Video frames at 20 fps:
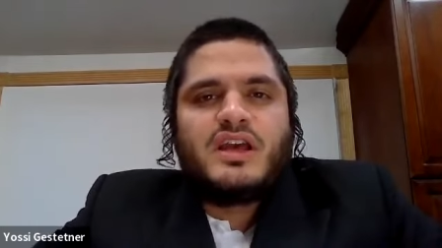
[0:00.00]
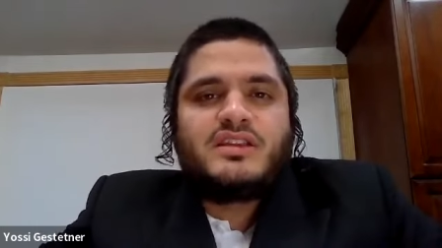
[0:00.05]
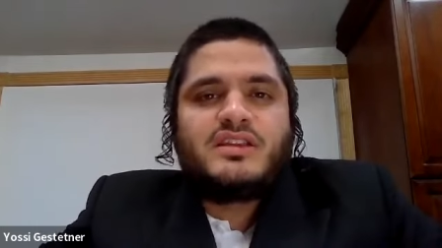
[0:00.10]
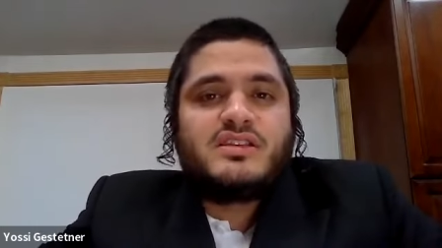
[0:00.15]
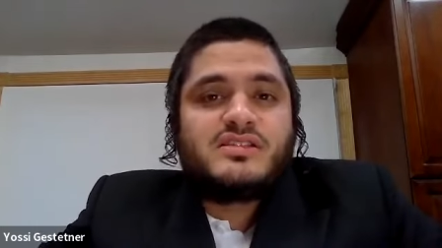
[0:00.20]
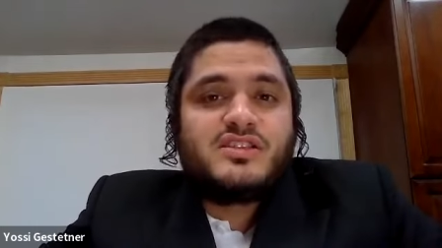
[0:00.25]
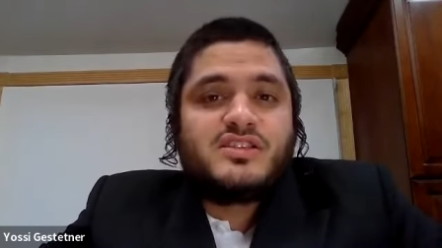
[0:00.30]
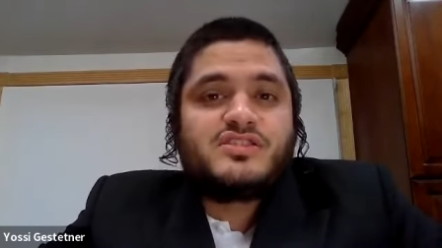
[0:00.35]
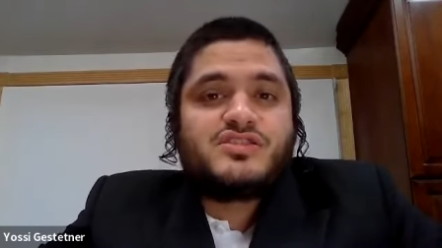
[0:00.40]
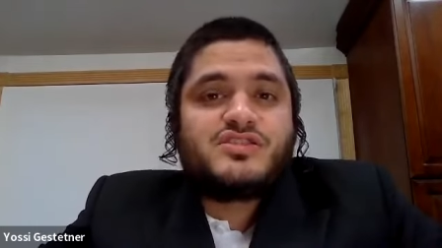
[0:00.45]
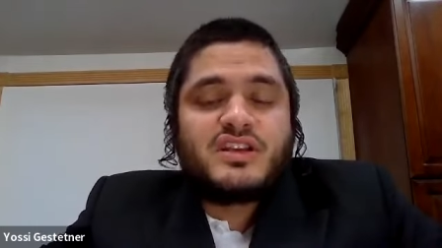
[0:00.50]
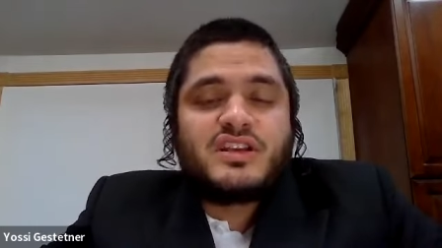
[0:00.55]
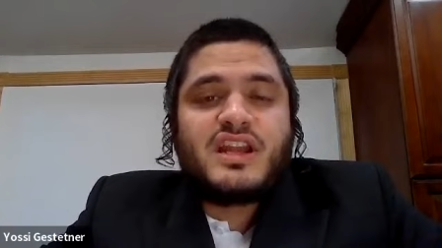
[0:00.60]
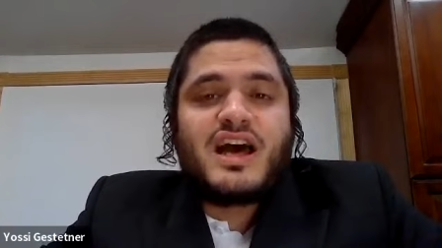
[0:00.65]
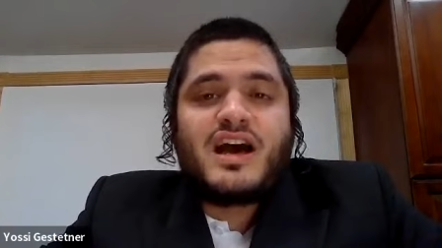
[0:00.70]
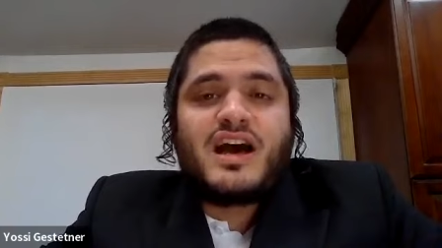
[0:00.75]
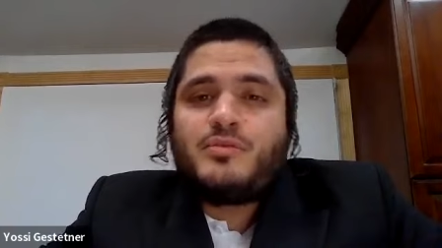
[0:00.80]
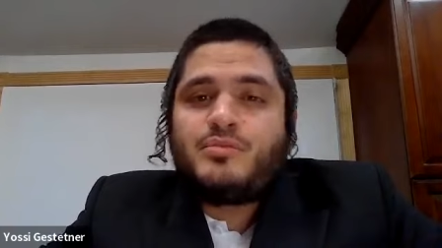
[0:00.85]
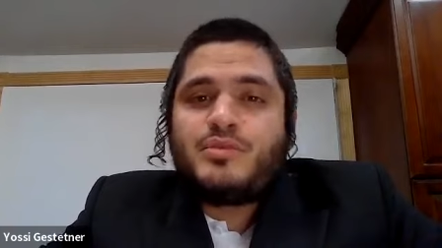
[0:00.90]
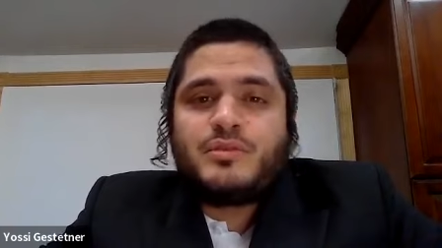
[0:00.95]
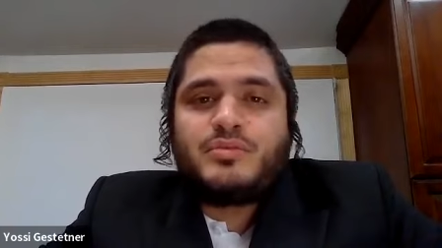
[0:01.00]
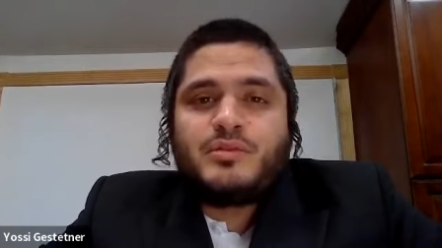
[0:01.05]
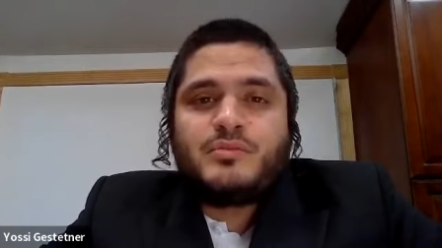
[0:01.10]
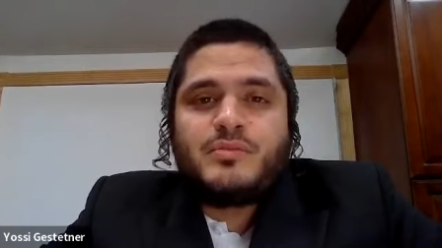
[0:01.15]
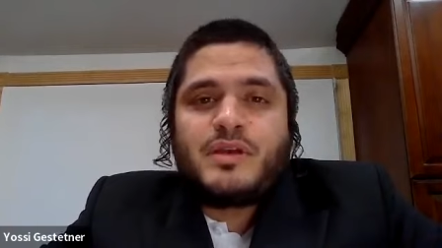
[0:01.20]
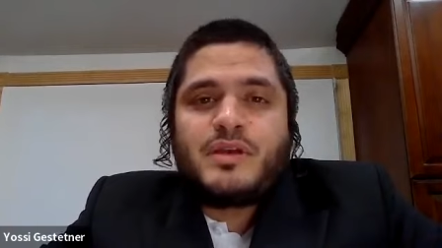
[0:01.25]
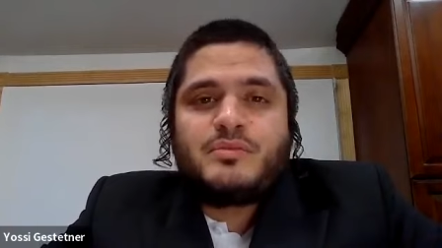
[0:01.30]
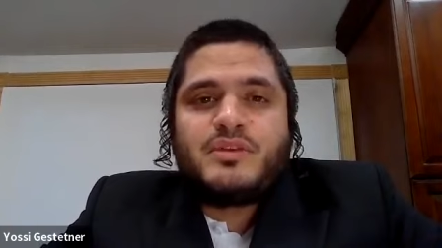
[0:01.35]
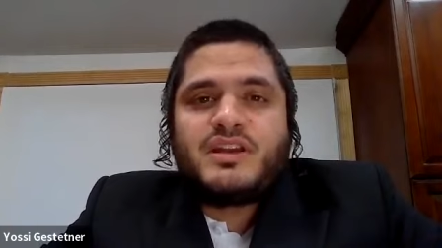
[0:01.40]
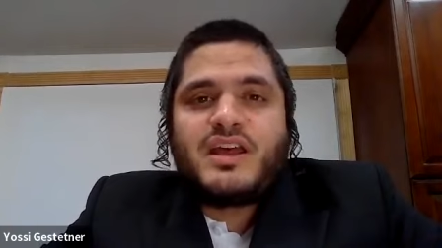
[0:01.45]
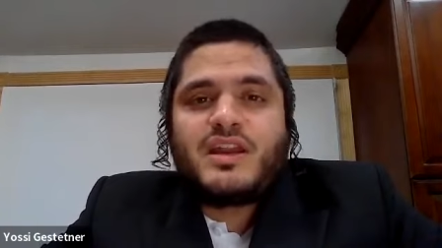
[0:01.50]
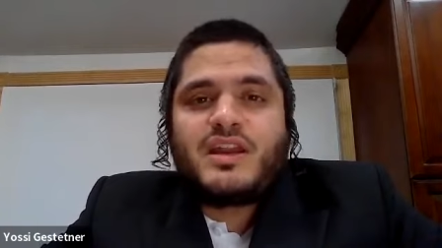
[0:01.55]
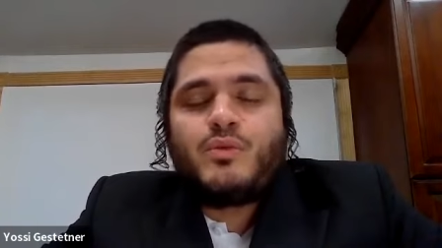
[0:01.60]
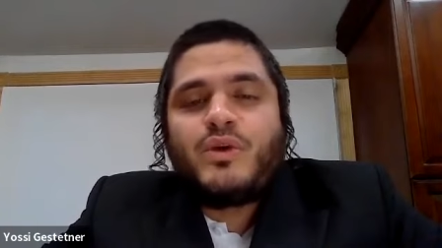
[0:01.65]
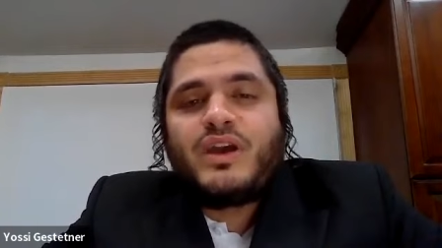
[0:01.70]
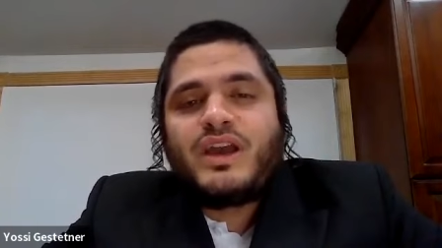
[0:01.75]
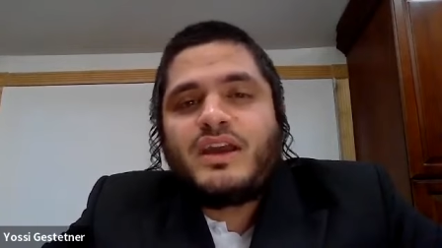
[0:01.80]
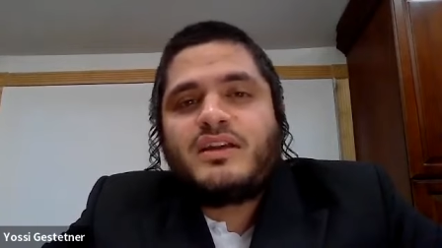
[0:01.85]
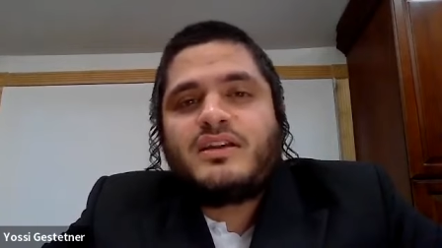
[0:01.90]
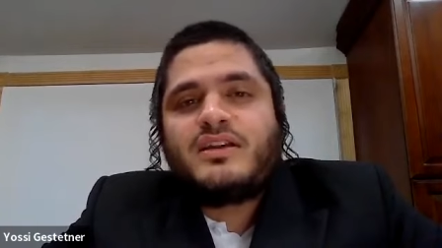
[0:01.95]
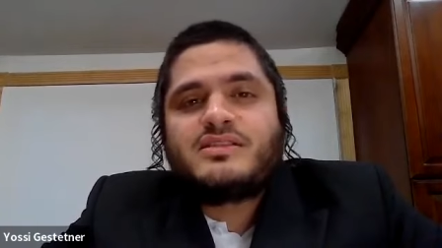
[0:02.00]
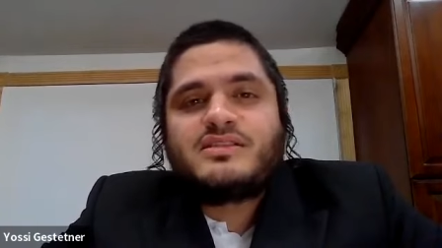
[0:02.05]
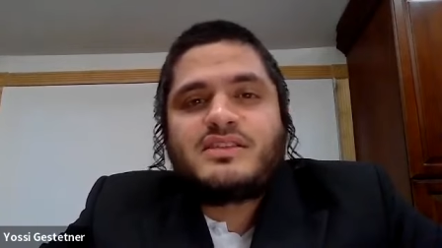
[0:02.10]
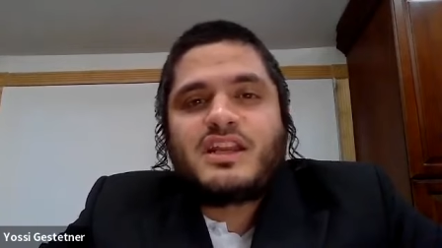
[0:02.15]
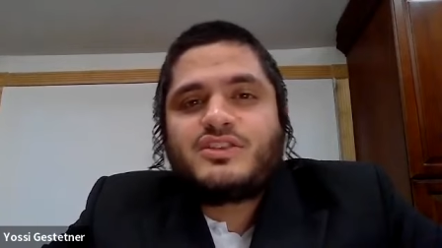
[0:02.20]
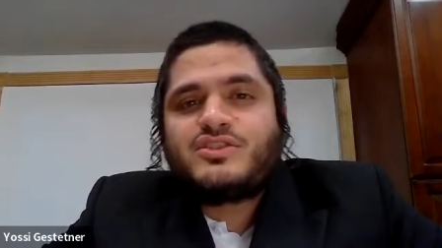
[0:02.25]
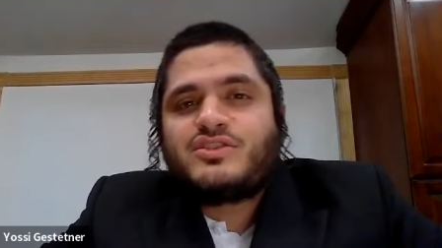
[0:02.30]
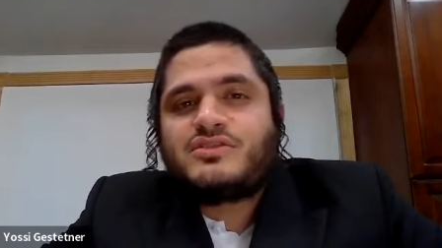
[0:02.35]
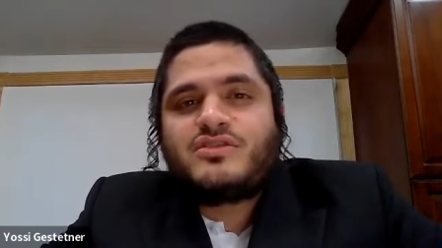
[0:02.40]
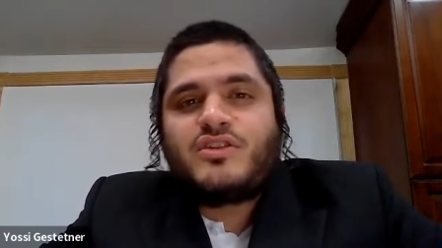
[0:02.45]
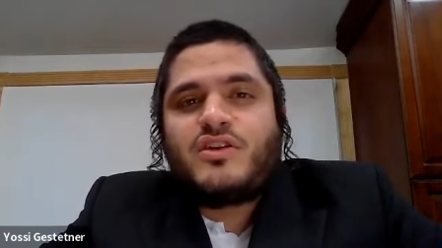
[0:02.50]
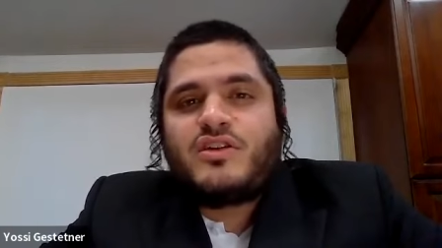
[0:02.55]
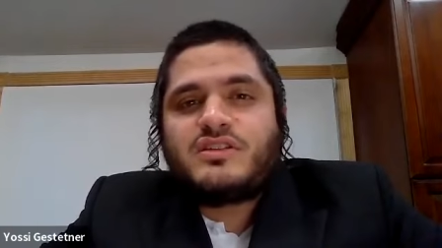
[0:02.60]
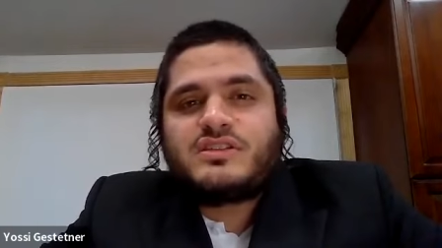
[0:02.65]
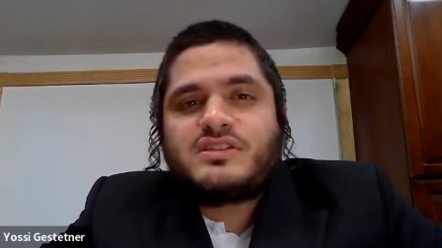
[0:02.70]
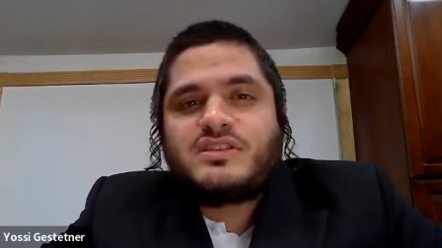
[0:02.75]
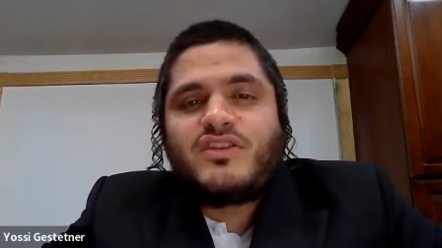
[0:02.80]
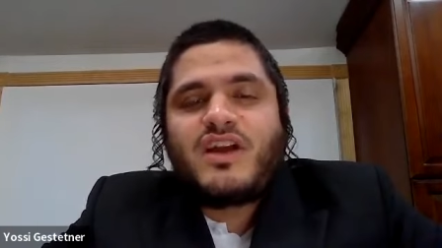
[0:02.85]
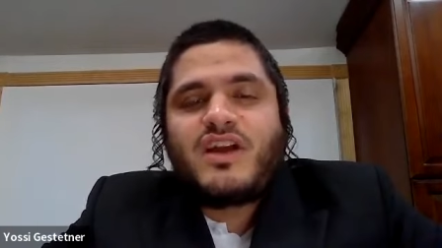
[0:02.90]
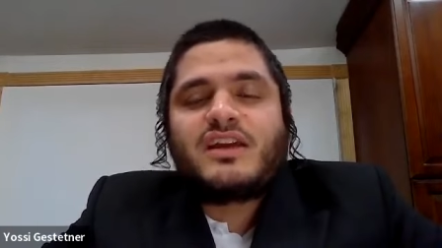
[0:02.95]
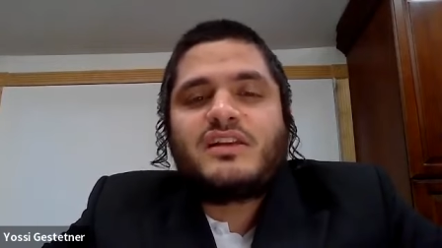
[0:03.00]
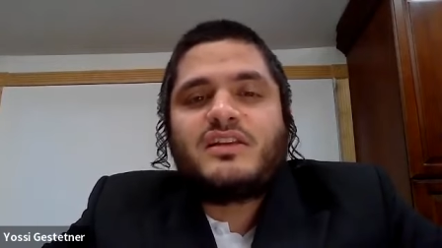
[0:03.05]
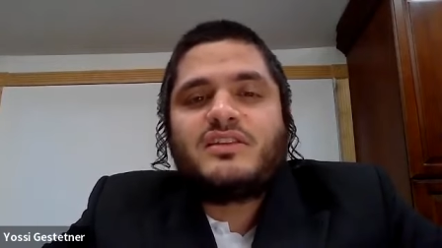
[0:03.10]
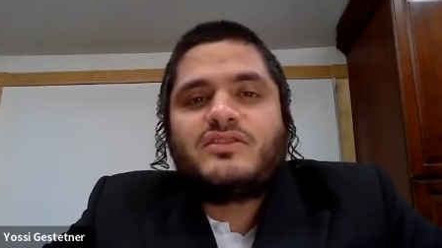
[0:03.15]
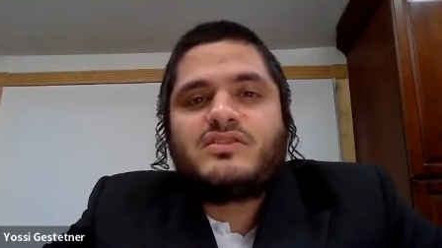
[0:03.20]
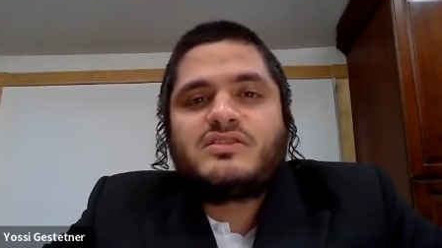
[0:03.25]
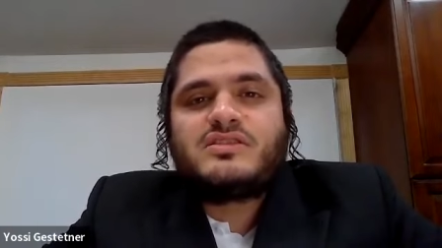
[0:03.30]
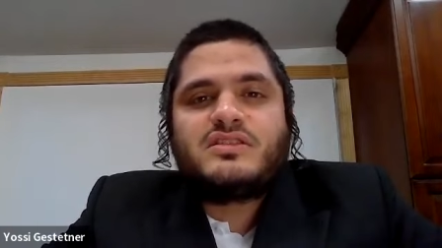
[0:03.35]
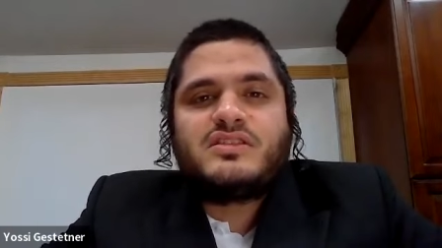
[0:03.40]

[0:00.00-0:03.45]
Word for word: and this district now people maybe are not aware, it's not just, oh, it's a Rockland.